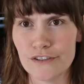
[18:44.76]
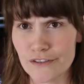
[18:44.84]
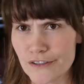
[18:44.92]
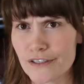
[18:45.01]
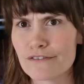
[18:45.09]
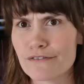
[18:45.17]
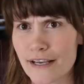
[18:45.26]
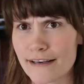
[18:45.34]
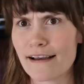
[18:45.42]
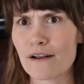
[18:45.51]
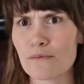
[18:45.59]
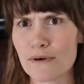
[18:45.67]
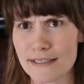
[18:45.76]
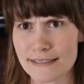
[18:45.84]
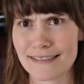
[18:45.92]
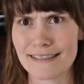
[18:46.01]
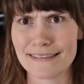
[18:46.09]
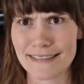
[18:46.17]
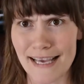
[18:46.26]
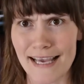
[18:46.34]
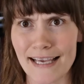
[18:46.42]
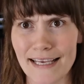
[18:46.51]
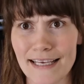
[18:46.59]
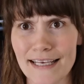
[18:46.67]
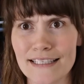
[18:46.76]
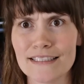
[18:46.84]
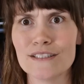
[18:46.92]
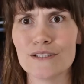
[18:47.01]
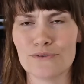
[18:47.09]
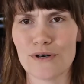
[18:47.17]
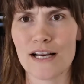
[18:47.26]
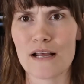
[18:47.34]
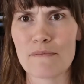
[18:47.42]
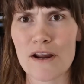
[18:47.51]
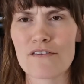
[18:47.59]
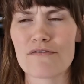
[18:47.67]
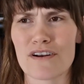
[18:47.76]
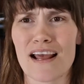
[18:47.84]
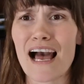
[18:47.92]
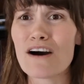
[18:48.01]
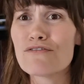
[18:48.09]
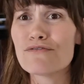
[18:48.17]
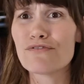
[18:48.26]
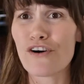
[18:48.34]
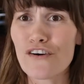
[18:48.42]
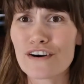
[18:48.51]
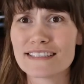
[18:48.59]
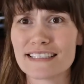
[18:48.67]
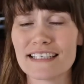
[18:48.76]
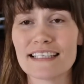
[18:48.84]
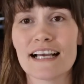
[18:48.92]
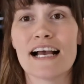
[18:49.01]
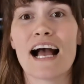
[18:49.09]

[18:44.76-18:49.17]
You're gonna find out what it's gonna take to run a marathon. How far is it?